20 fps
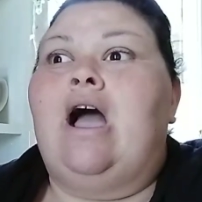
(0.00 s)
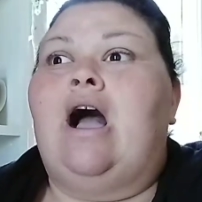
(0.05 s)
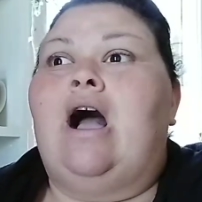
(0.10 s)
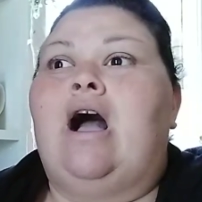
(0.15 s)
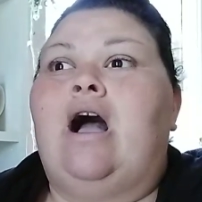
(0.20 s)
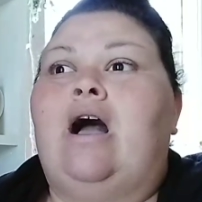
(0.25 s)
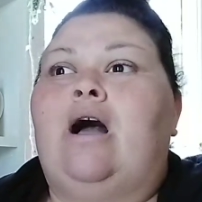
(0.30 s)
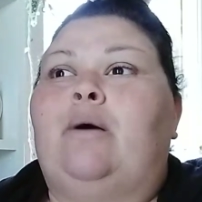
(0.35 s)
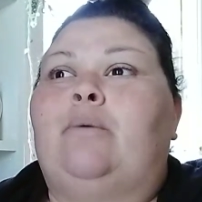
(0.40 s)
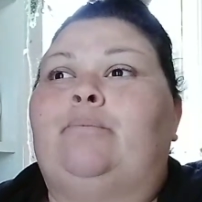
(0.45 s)

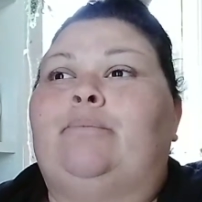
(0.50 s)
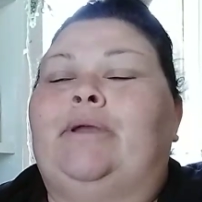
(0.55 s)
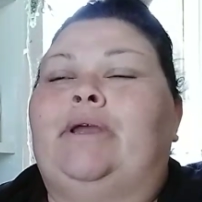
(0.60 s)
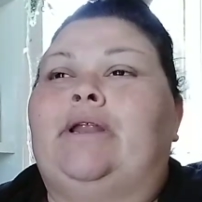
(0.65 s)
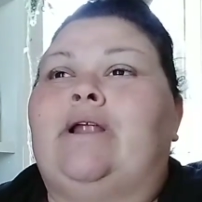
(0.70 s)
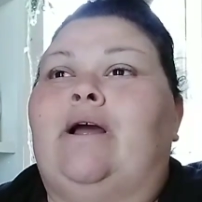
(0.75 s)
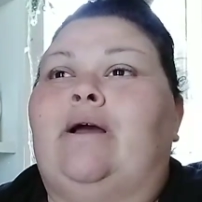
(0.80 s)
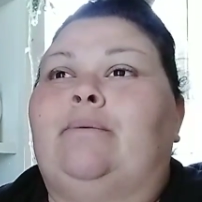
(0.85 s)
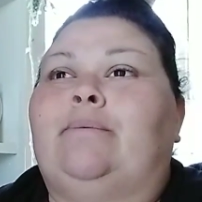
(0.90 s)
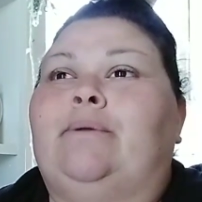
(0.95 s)
um, me
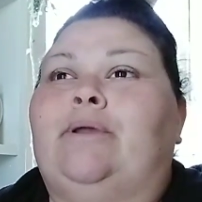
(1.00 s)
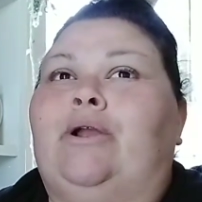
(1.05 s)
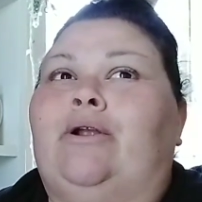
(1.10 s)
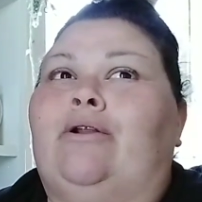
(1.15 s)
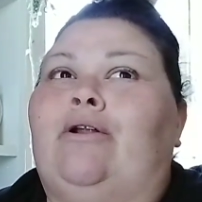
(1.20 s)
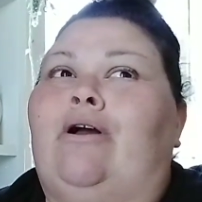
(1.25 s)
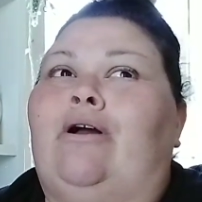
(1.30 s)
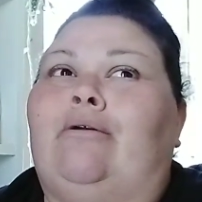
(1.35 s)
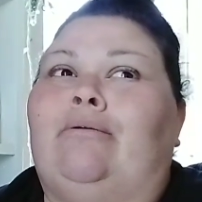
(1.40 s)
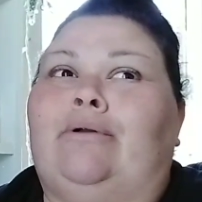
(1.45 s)
and hubby are
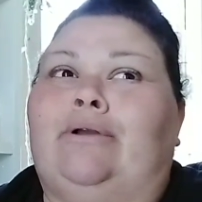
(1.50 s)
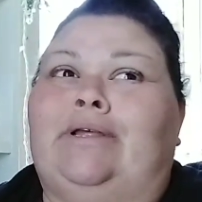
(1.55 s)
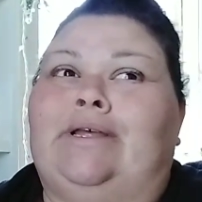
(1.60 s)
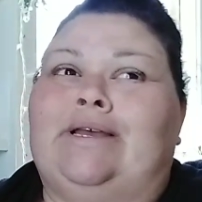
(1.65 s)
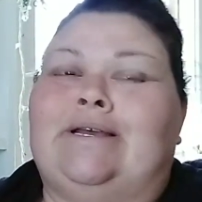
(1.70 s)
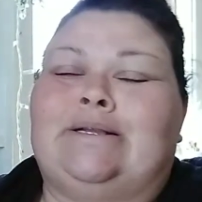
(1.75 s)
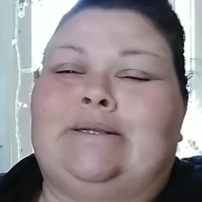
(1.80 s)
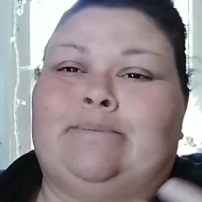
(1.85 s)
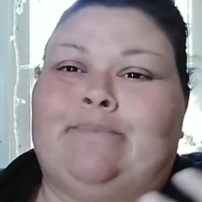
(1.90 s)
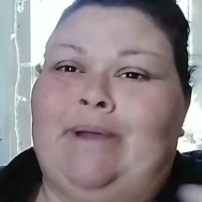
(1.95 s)
not
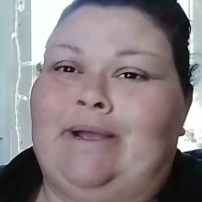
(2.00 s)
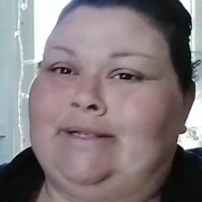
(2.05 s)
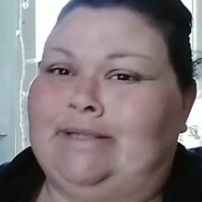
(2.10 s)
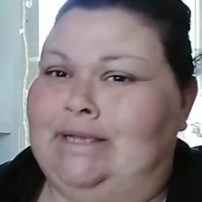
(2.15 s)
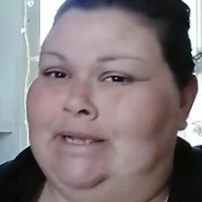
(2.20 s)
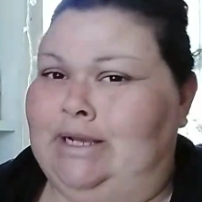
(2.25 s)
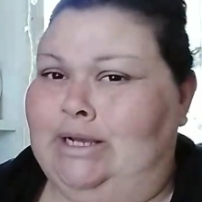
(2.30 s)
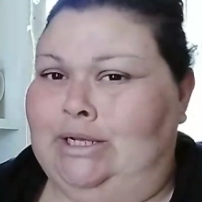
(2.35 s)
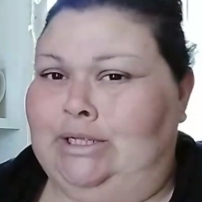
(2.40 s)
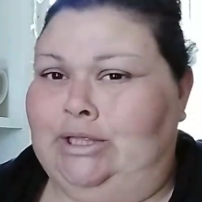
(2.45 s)
really
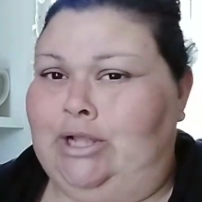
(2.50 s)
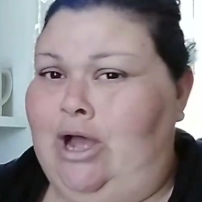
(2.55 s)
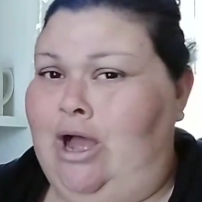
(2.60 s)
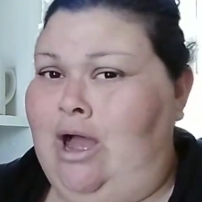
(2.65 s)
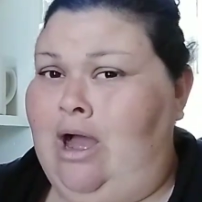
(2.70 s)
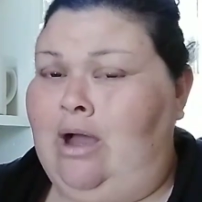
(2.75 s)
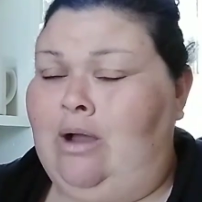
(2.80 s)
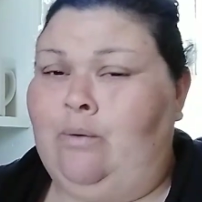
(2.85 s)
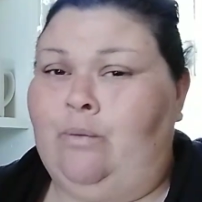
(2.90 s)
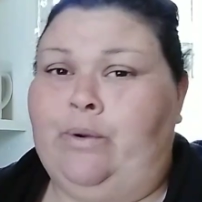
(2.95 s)
expecting a
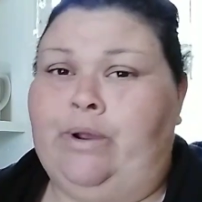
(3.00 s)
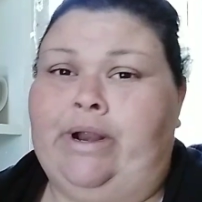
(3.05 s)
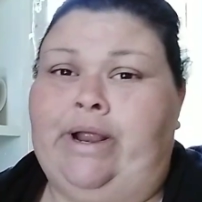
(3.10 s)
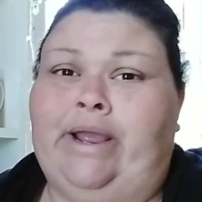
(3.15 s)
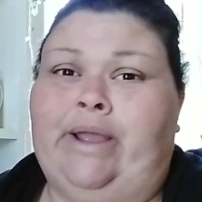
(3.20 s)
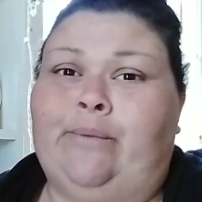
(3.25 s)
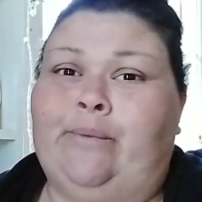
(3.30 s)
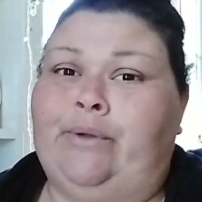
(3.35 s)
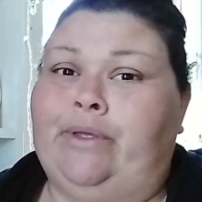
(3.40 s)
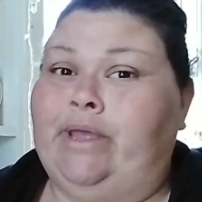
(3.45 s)
lot we
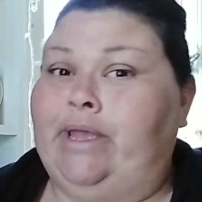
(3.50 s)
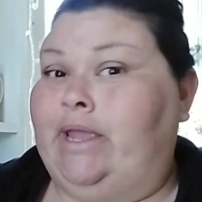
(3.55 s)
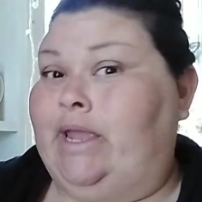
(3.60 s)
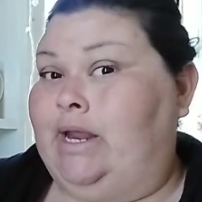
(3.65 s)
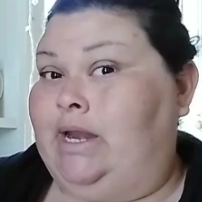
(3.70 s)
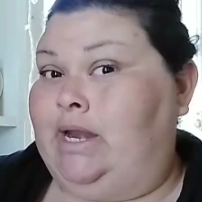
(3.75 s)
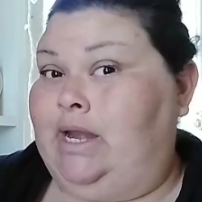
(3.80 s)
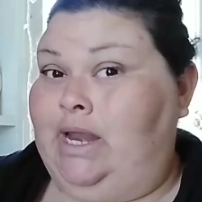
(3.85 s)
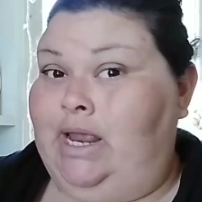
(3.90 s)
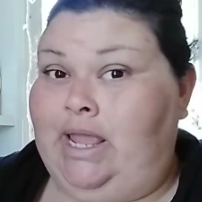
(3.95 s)
didn't really
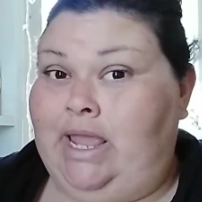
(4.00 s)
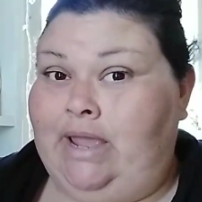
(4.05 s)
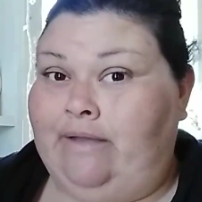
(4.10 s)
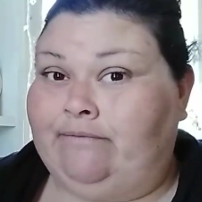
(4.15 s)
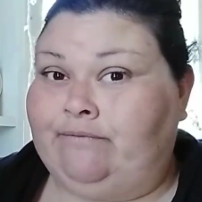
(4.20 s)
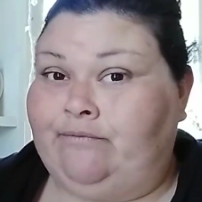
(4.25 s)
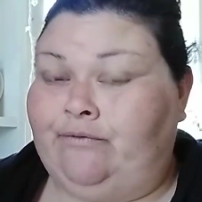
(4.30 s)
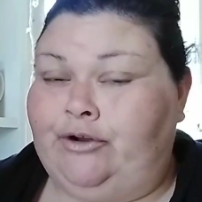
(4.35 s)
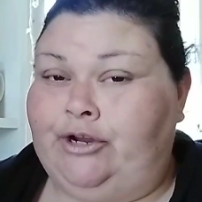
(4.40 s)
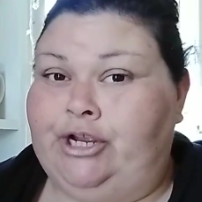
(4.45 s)
get any
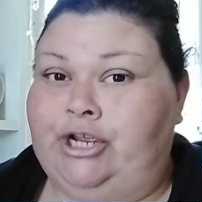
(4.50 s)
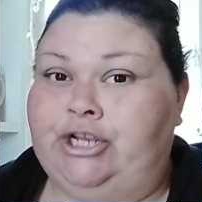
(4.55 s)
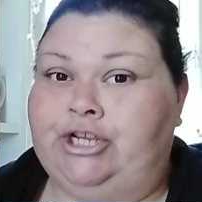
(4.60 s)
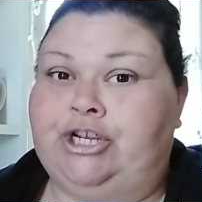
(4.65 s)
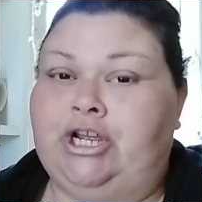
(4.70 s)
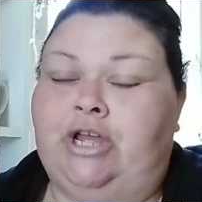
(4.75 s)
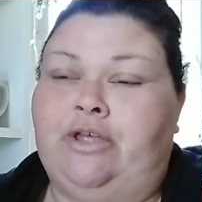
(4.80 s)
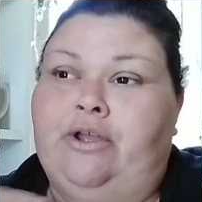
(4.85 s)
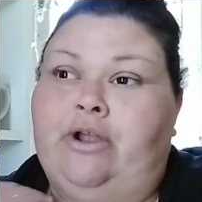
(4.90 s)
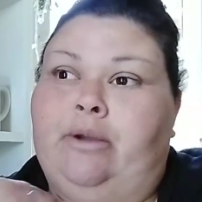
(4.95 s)
gift for
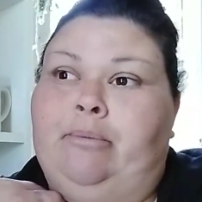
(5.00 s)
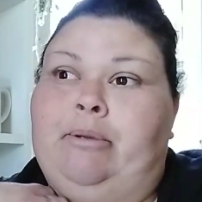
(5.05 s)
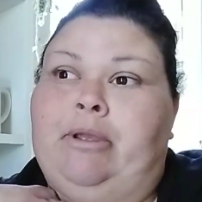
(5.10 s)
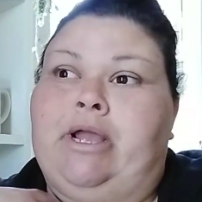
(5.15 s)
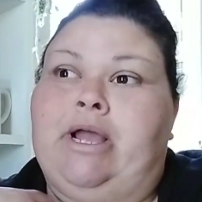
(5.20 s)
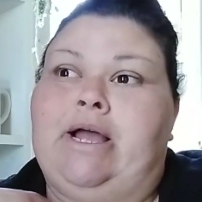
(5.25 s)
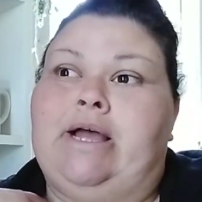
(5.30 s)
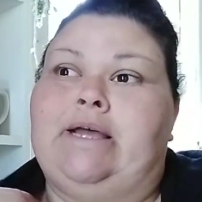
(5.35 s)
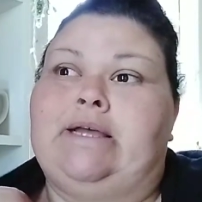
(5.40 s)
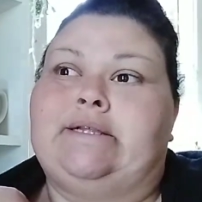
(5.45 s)
each other
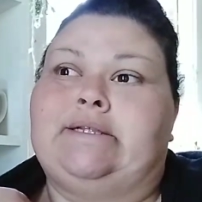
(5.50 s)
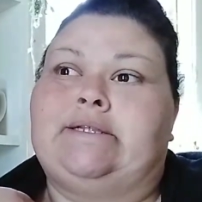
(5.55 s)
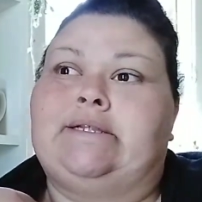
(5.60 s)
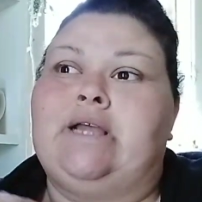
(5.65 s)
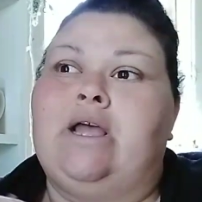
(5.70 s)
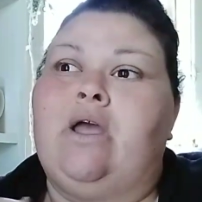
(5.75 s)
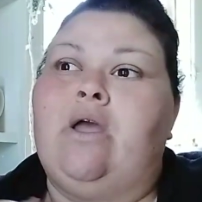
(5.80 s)
because